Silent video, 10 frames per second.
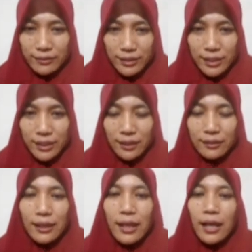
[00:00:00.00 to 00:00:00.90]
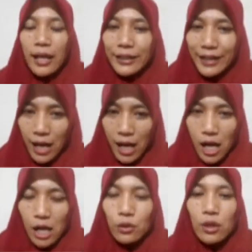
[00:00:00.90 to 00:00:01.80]
drink.
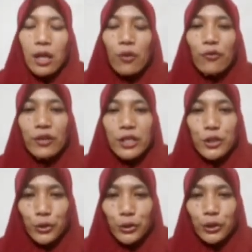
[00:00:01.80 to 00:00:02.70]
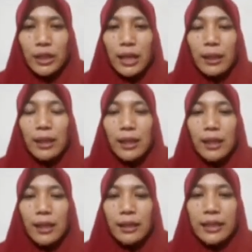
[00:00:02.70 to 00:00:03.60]
Now we should
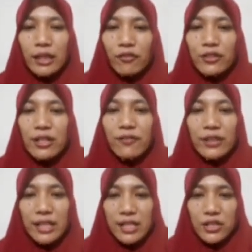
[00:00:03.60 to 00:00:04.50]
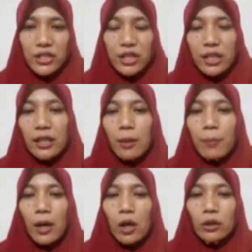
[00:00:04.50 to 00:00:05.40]
give definition
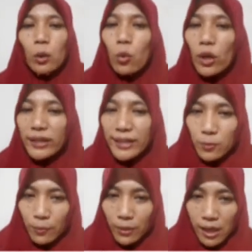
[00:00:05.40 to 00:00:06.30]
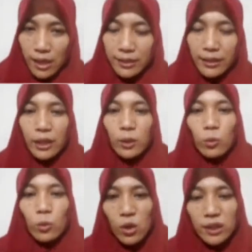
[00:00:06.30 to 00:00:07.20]
about what is ban
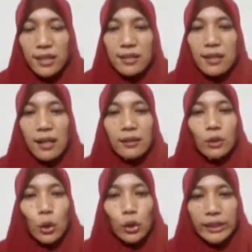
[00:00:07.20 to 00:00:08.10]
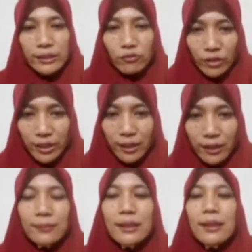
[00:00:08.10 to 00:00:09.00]
and what is alcoholic drink.